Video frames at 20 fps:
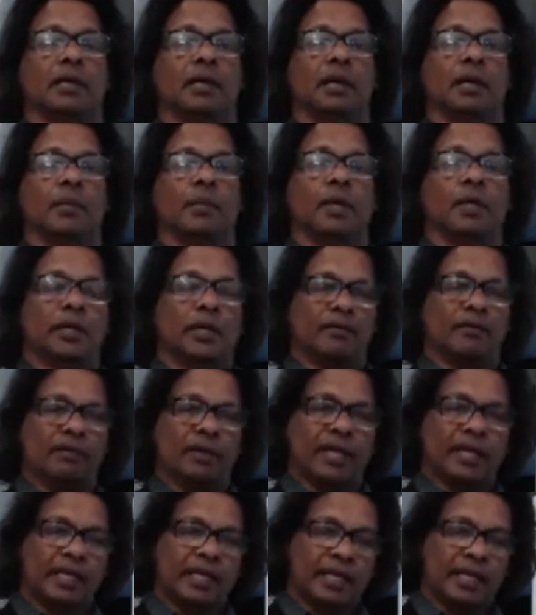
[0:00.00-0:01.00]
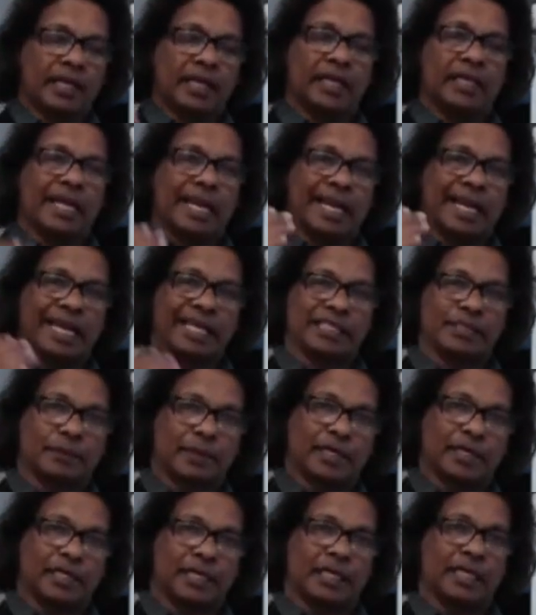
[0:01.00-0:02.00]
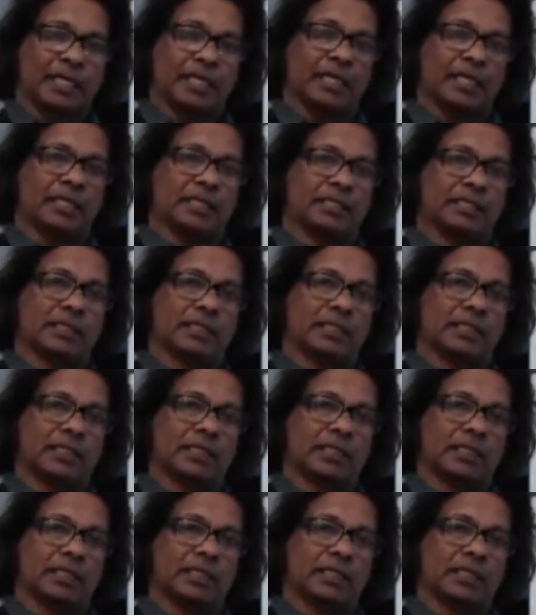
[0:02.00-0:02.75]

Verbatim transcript: but you definitely need that expertise